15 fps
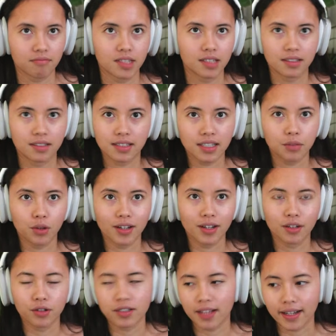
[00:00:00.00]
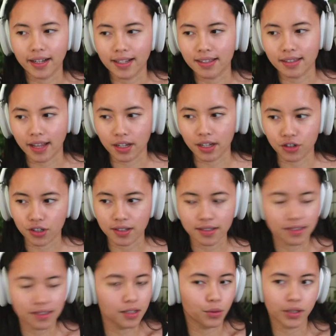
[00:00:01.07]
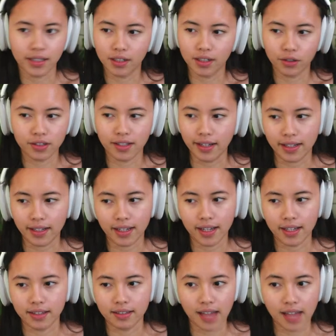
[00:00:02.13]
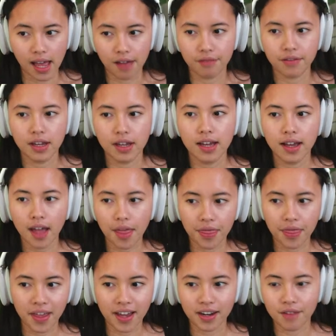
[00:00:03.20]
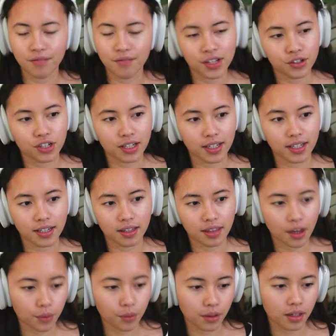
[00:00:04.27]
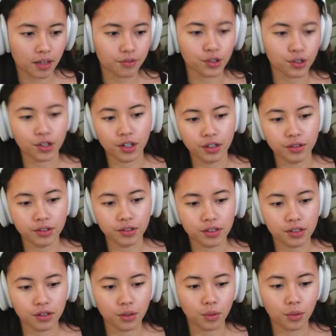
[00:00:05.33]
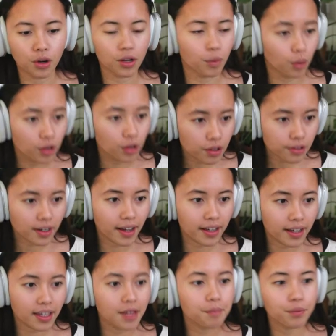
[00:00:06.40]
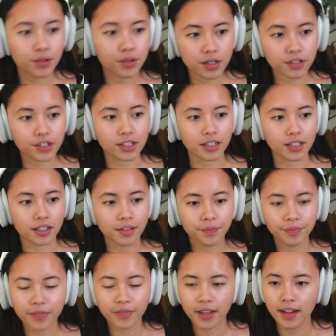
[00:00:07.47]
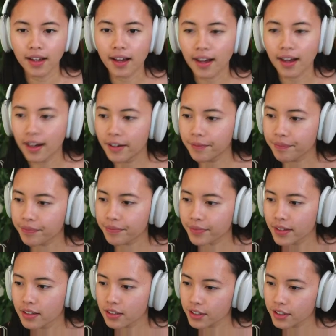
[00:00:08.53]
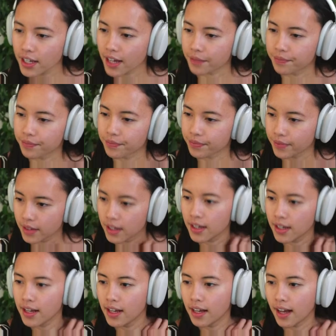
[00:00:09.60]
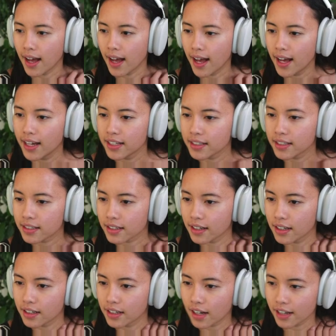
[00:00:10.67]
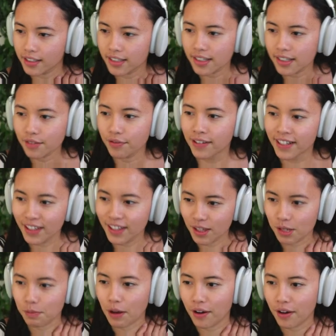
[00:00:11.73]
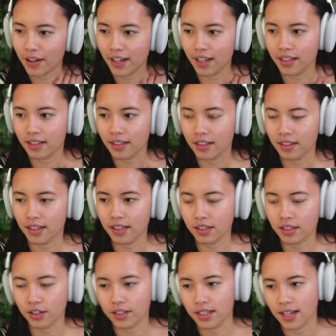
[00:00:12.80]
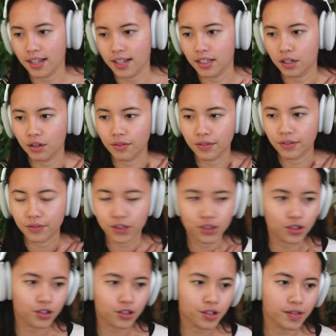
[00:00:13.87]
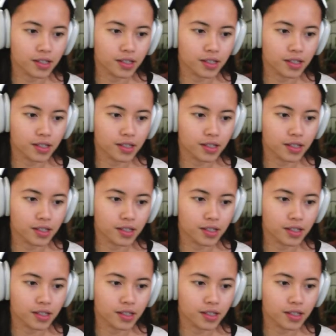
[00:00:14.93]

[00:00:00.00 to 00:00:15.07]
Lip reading: see what it looks like in staging, see what it looks like in dev, and then eventually that will give you clues to what it will look like in production. So yeah, and I didn't fill this part in, discuss the idea of infrastructure as